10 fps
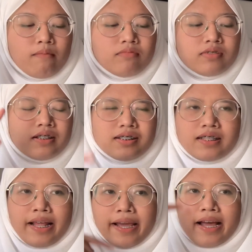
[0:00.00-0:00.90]
just
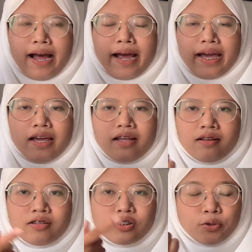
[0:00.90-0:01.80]
like I
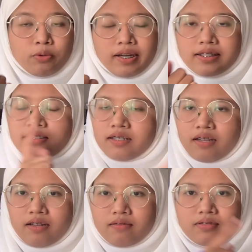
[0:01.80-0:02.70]
show you guys
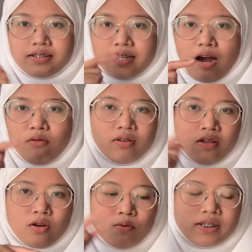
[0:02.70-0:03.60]
just now,
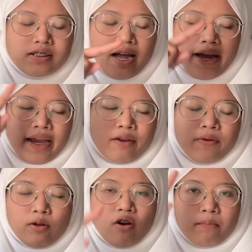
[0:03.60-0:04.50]
which I
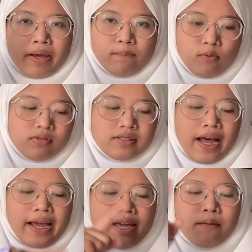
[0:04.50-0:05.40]
read on my books.
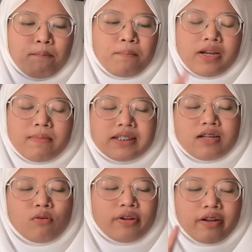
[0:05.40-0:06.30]
I pretty much
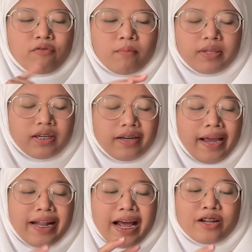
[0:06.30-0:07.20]
download it from here,
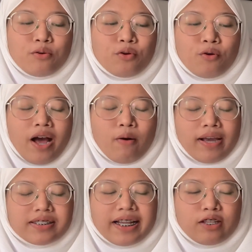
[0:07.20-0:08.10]
and I don't know how
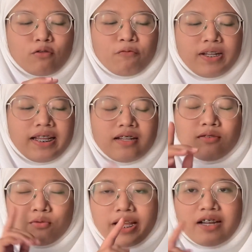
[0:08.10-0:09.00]
exactly to fit
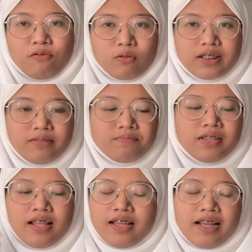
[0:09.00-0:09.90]
in the other folder.
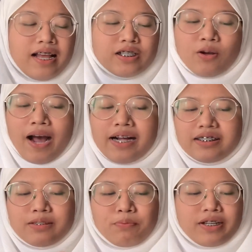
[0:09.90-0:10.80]
So I'll
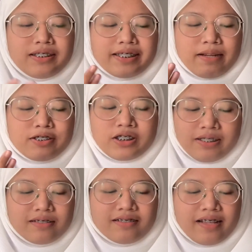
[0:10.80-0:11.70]
just put inside
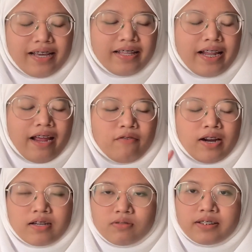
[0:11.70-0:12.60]
chill, and then I have
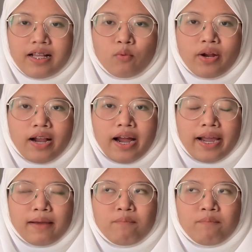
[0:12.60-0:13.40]
Carousel where I